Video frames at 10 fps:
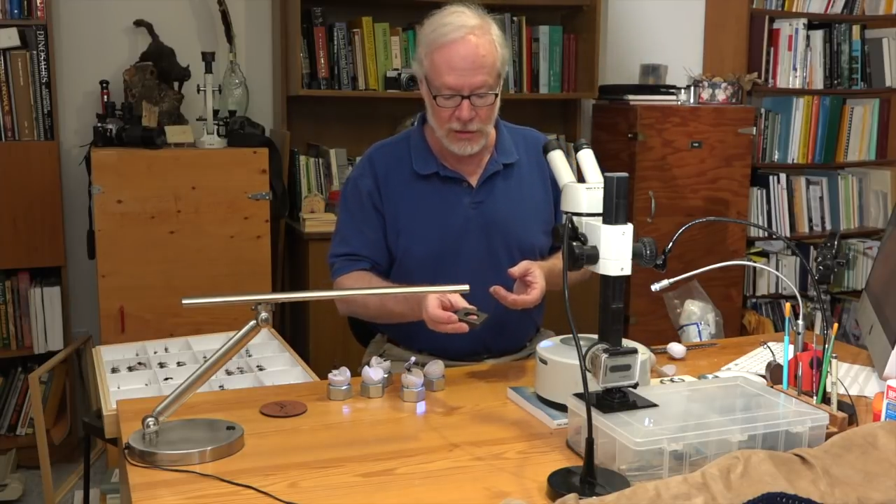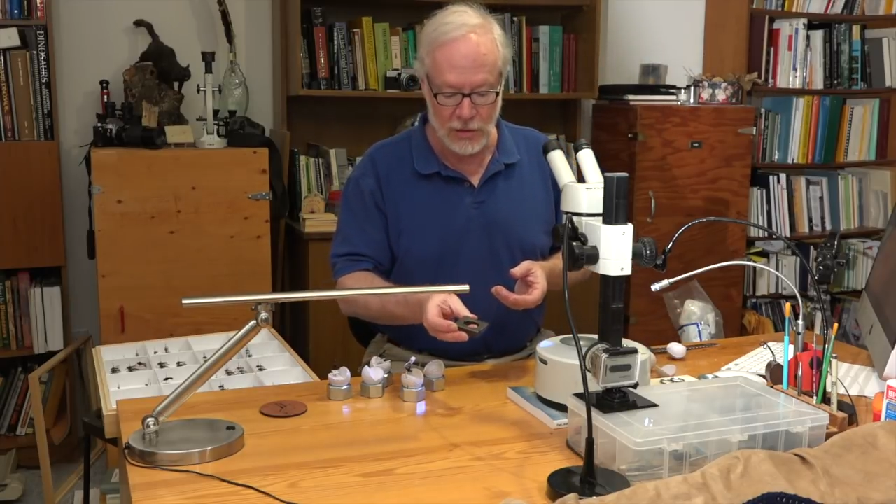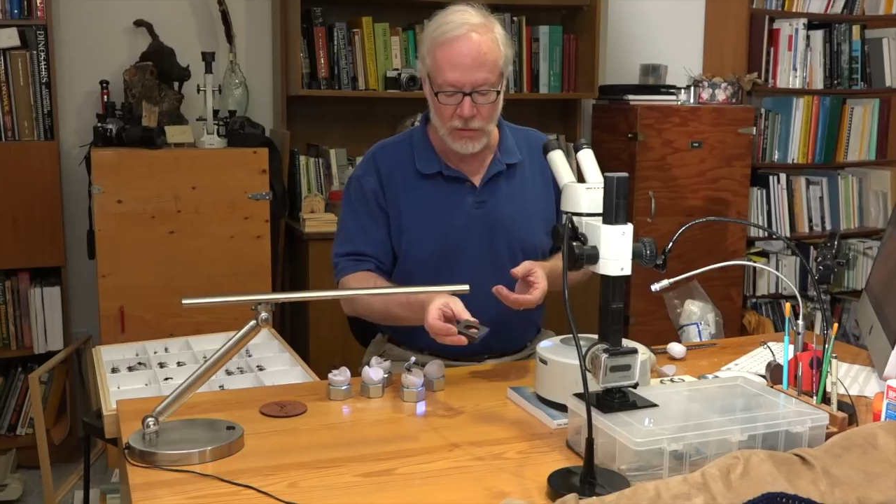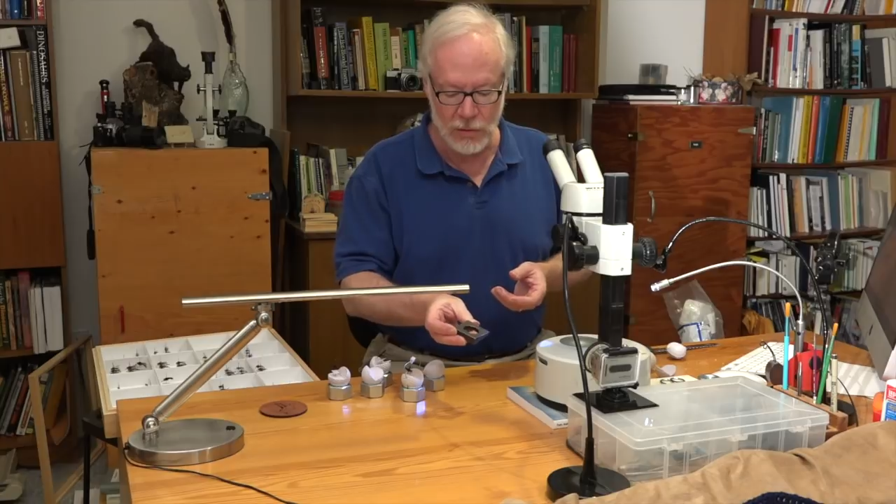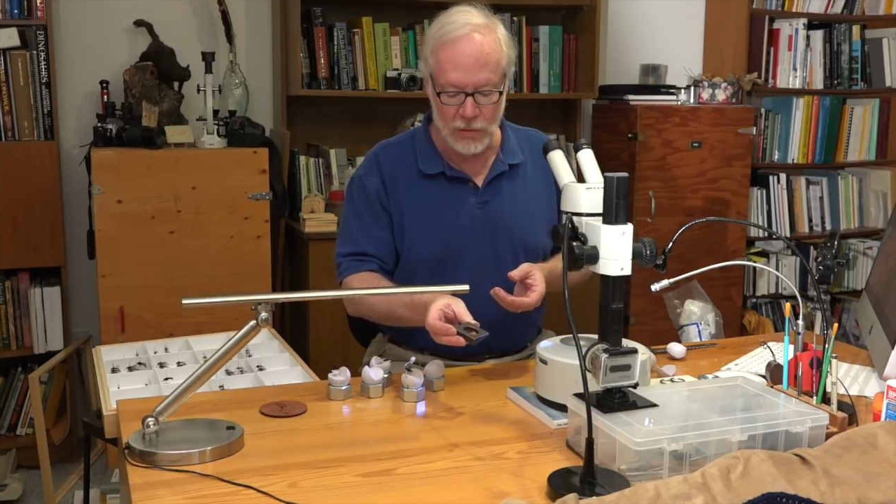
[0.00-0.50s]

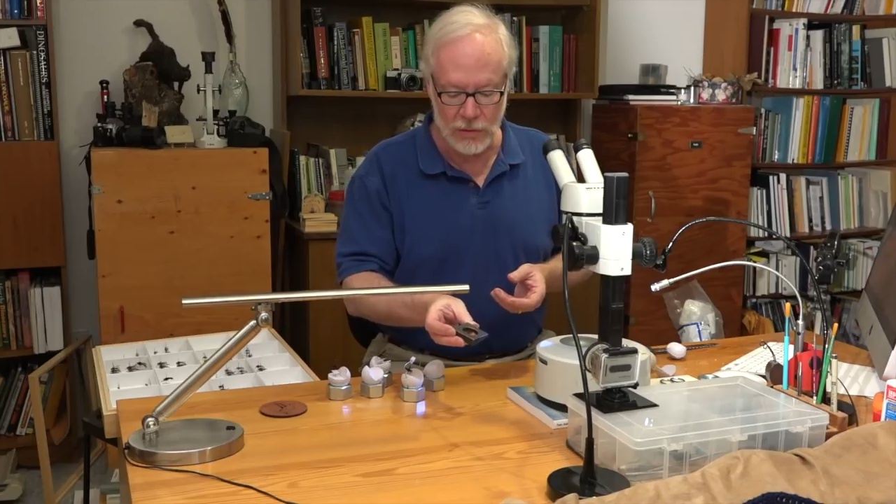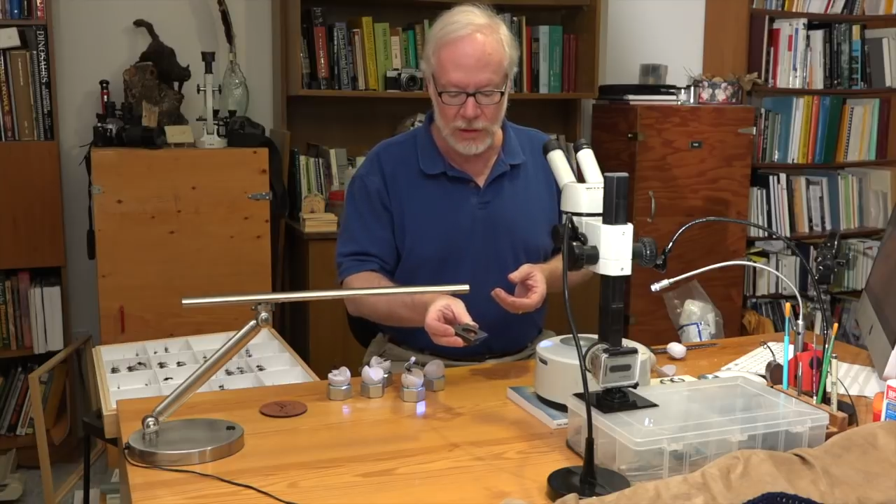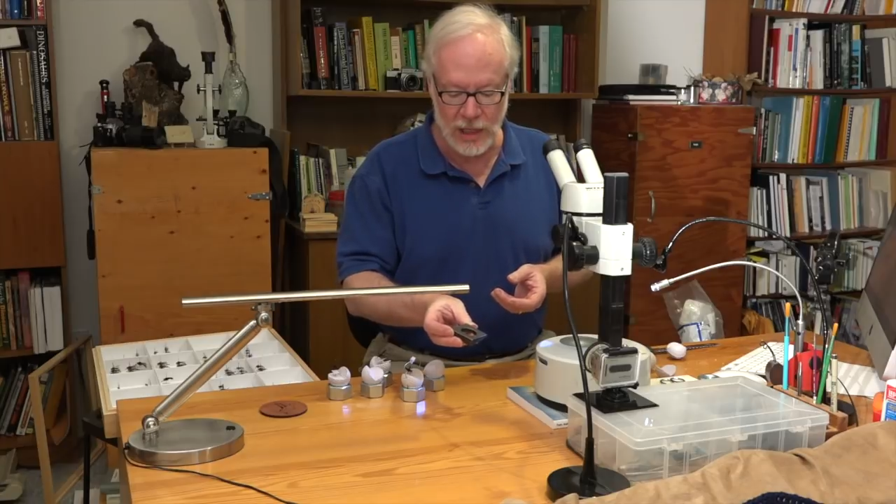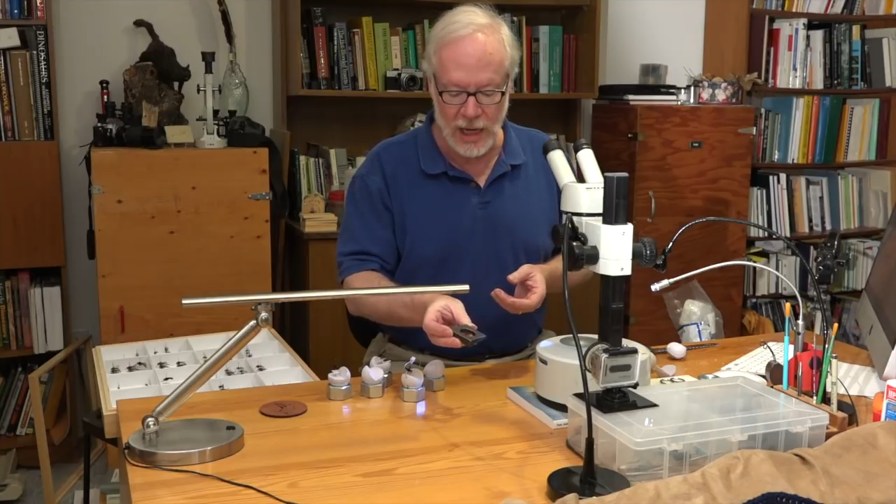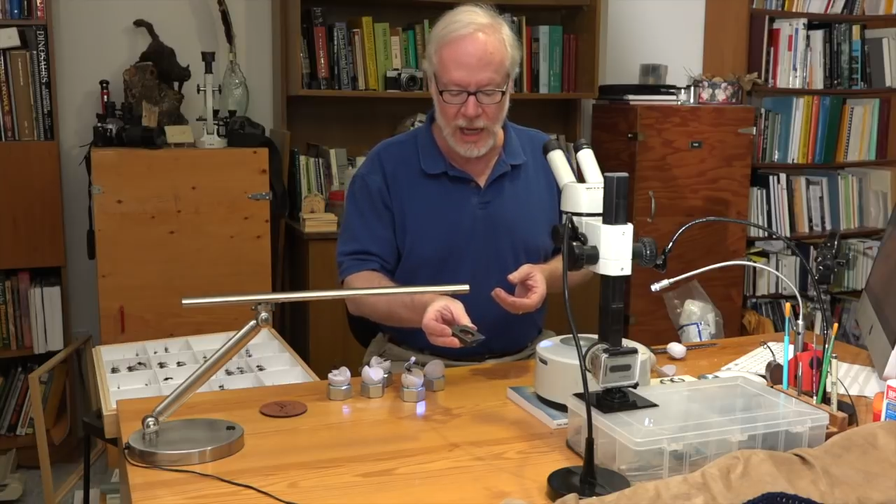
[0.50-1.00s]
you
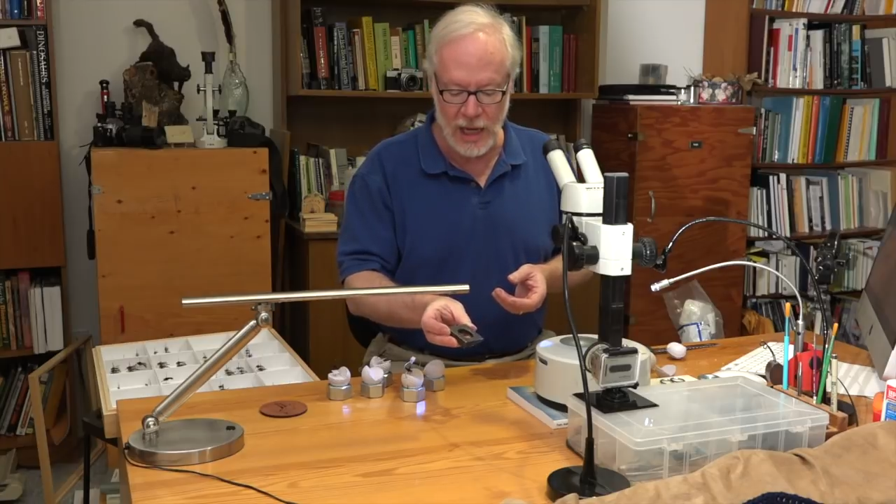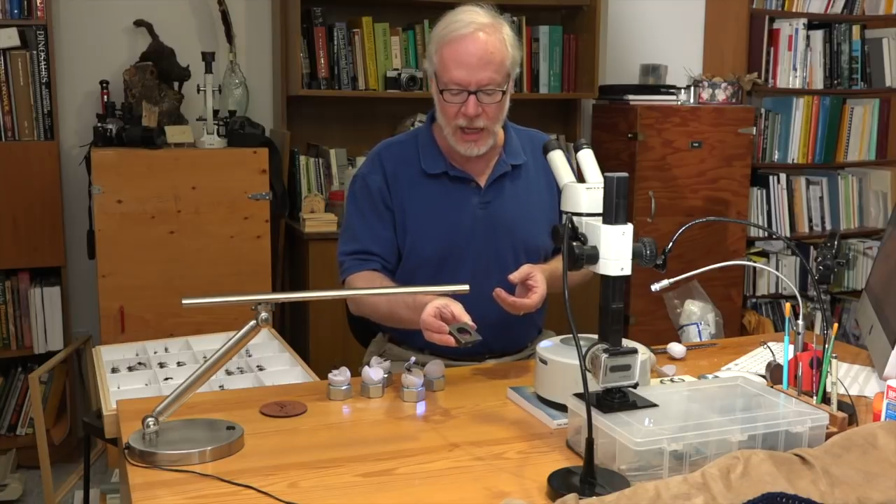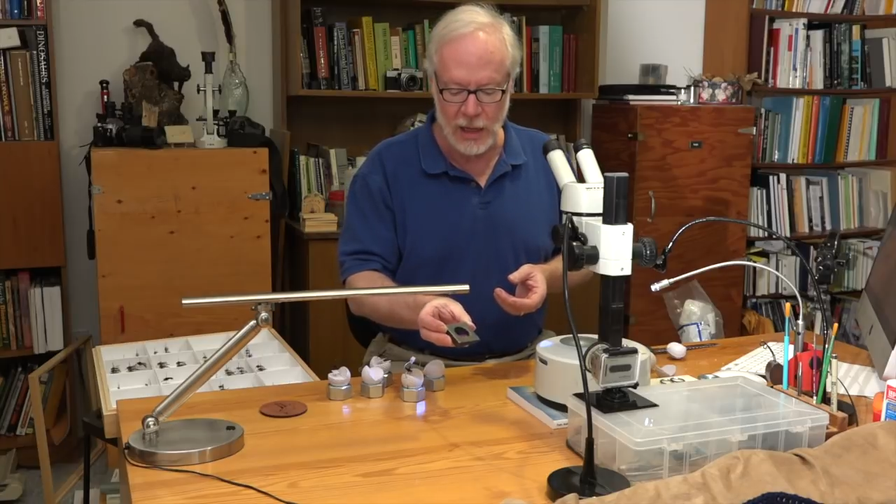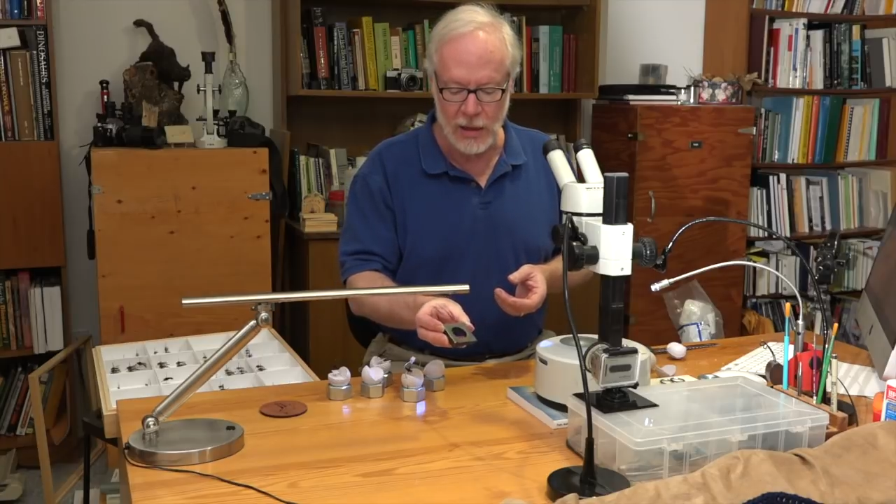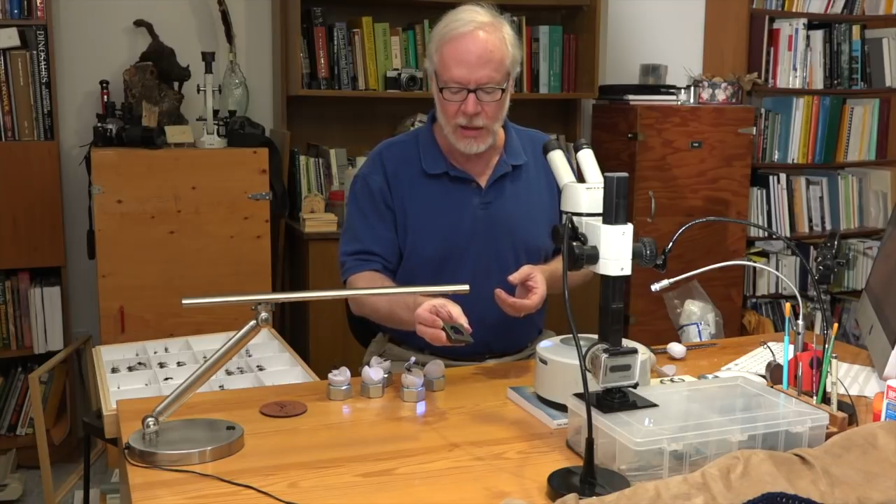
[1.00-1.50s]
use a